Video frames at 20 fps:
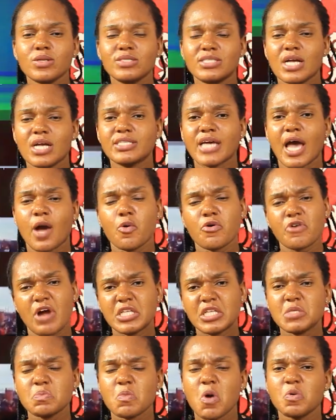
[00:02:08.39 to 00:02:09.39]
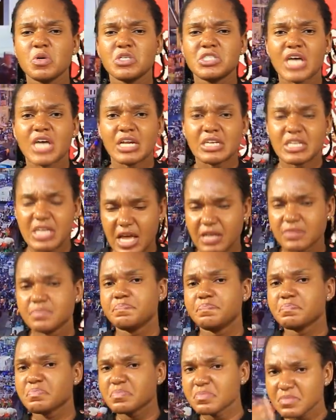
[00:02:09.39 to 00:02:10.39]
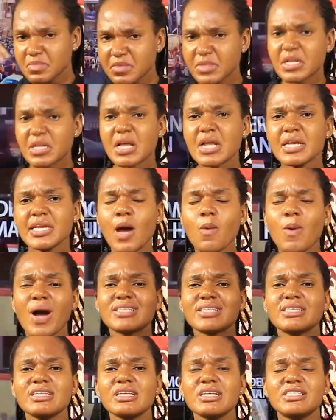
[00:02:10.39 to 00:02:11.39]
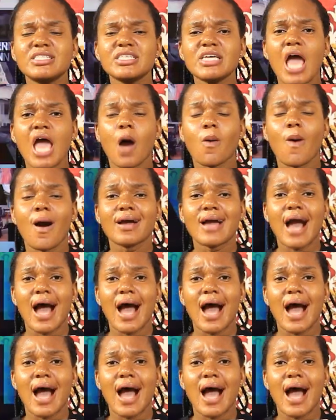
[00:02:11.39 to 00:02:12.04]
own dear, I'm writing Moesha dear. Now, I did it, our